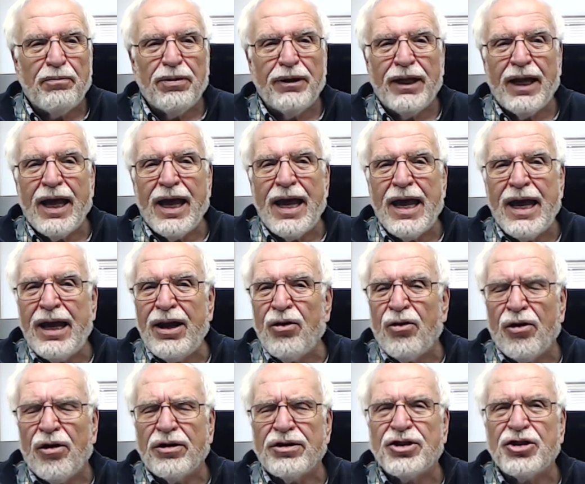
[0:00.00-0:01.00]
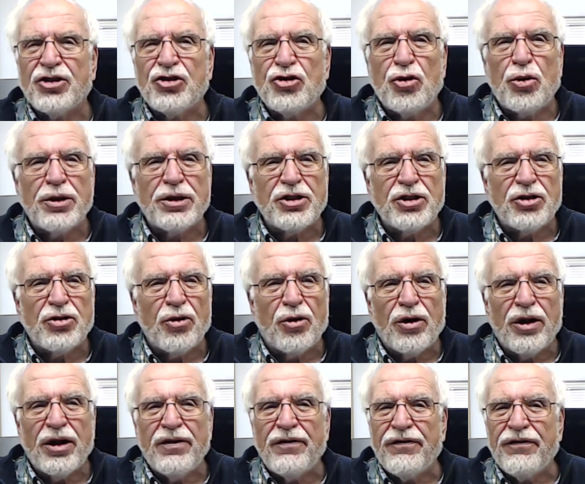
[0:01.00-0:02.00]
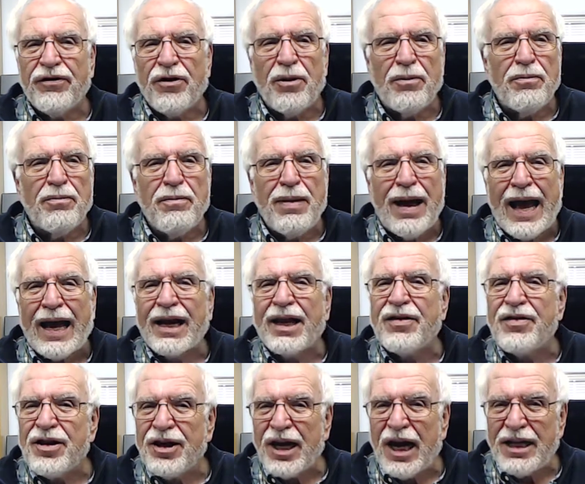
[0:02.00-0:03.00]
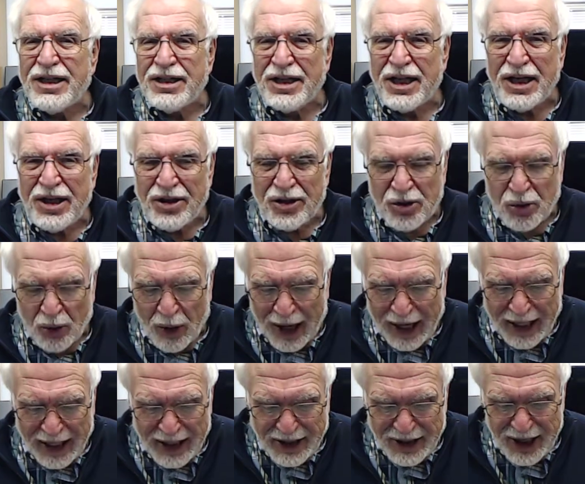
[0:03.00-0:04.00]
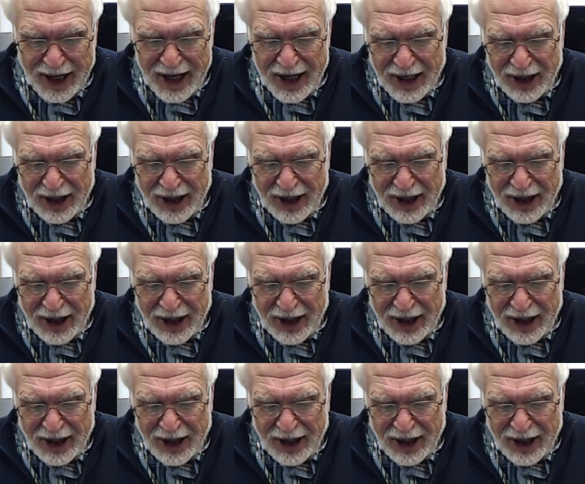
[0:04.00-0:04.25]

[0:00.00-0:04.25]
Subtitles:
play or a short story from back in the 1920s.